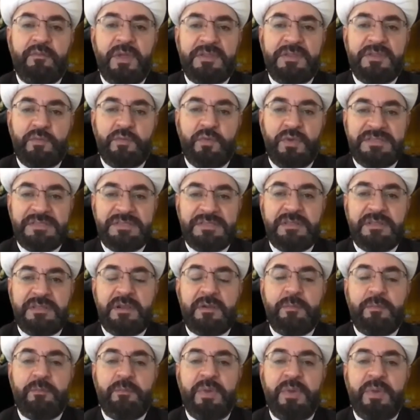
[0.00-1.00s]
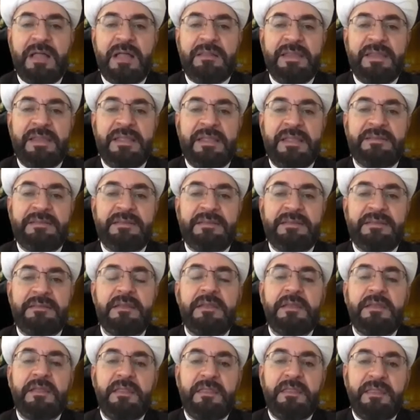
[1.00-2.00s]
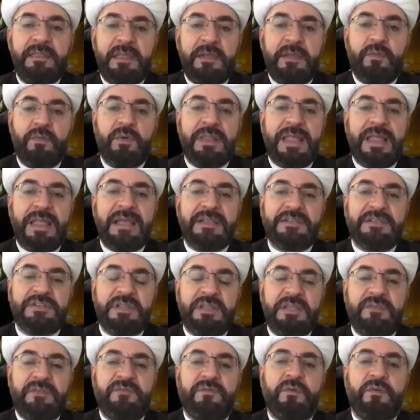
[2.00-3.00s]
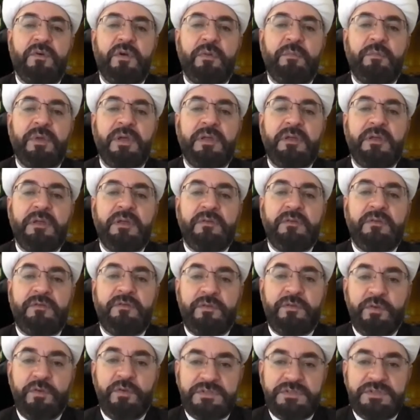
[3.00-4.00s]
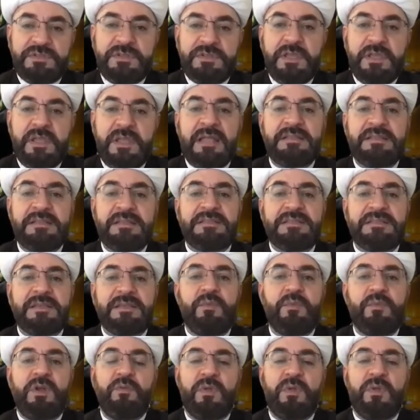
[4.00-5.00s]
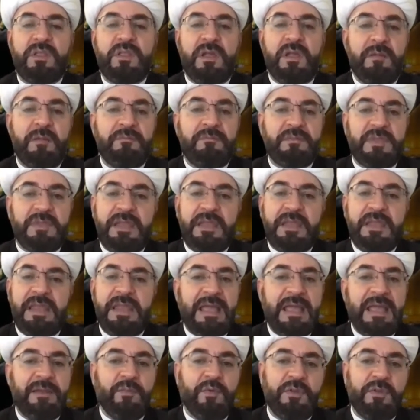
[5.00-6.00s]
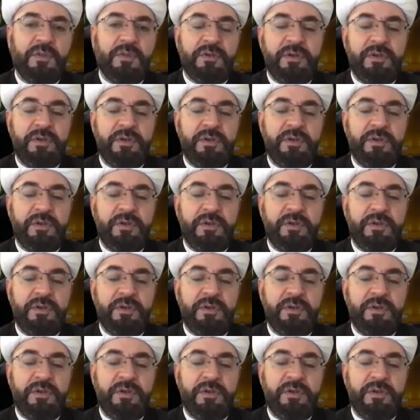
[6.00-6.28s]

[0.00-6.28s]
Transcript: once they're pollinated, they will actually form fruits, and someone will come, an animal